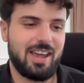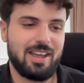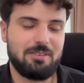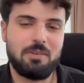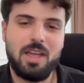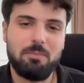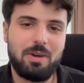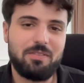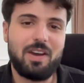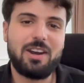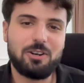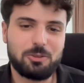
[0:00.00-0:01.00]
And my
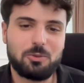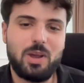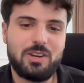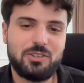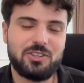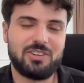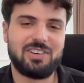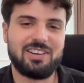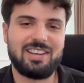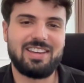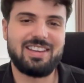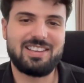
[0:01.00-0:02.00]
final question
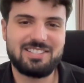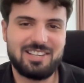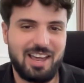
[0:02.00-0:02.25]
is,